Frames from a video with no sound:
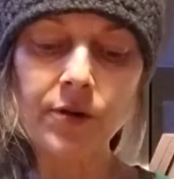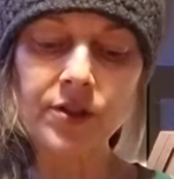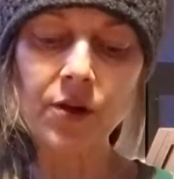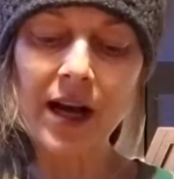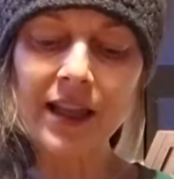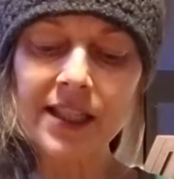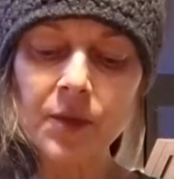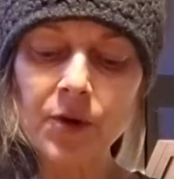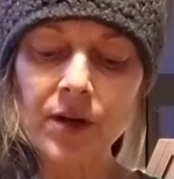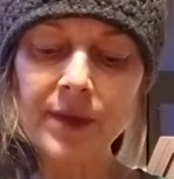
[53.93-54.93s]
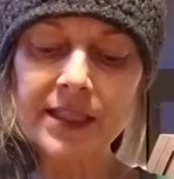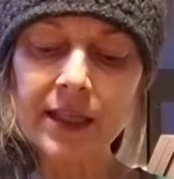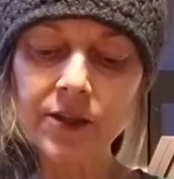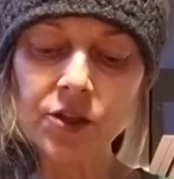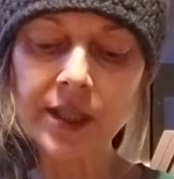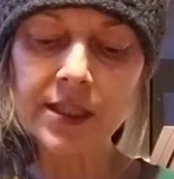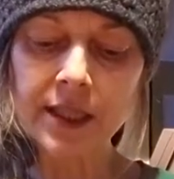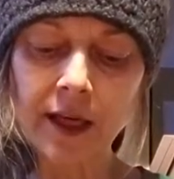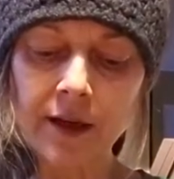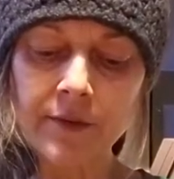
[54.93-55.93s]
So I like to put it in my salad
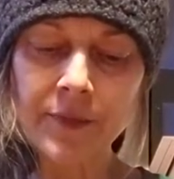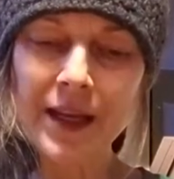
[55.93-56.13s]
dressing.